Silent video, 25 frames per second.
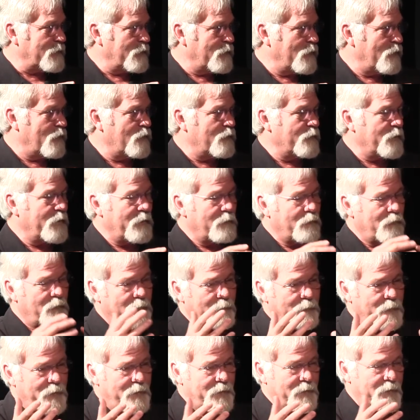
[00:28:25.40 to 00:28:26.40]
alone, but it would
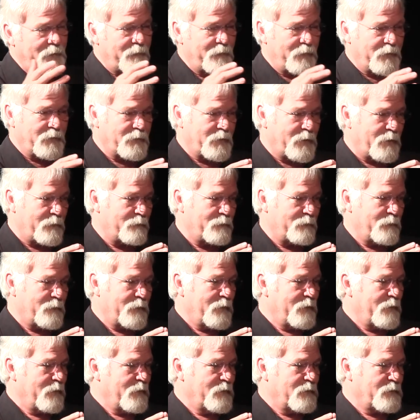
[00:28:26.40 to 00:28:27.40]
have been every time
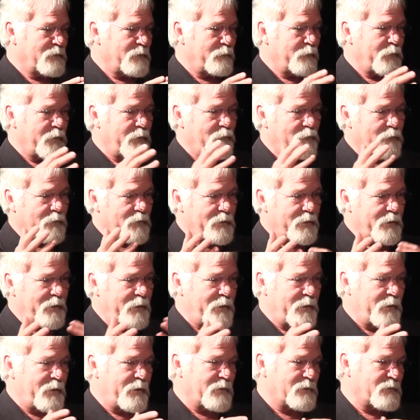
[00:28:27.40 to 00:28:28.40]
somebody wanted to
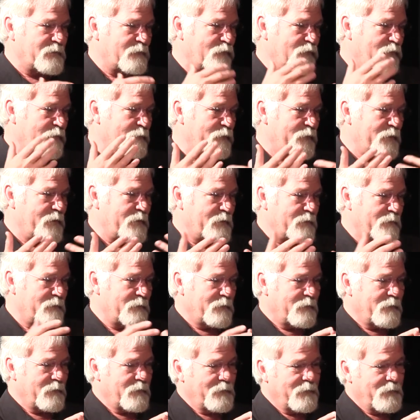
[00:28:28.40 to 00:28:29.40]
annex, it would have been a,
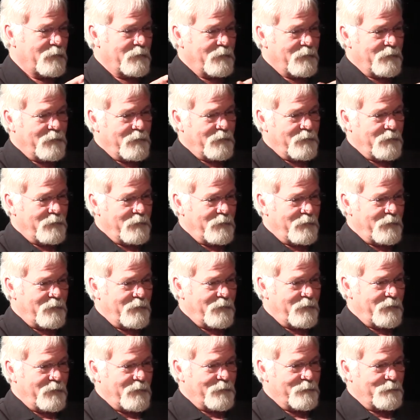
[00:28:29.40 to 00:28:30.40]

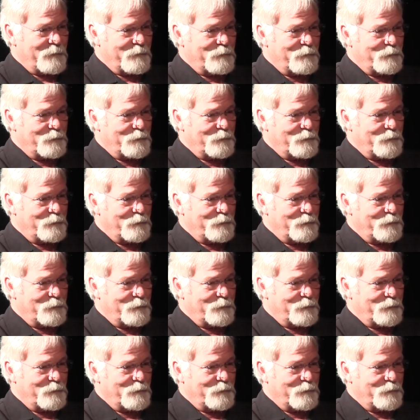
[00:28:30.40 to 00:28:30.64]
a um,